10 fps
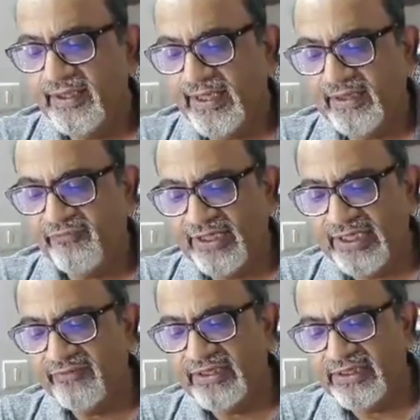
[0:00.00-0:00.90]
And
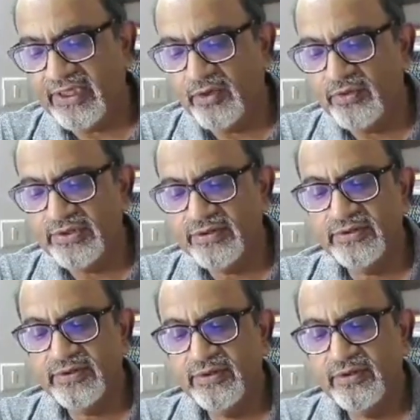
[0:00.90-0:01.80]
whenever in doubt,
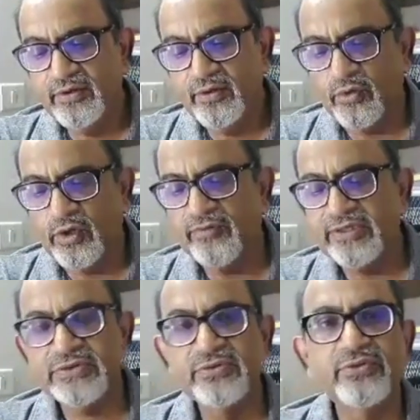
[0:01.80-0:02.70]

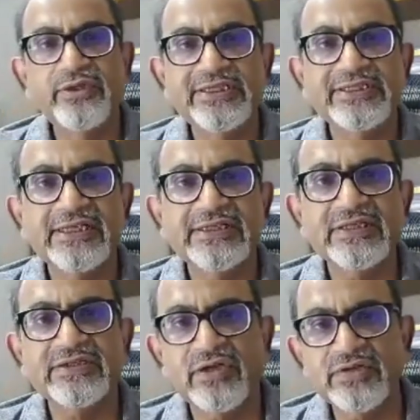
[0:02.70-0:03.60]
always do a check
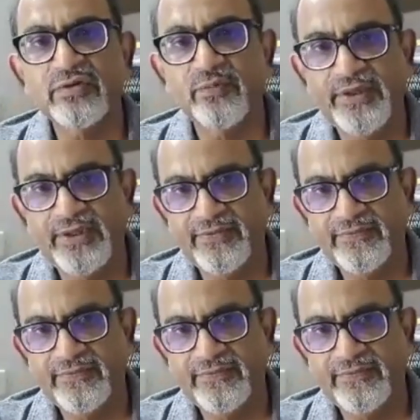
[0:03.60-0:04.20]
cystoscopy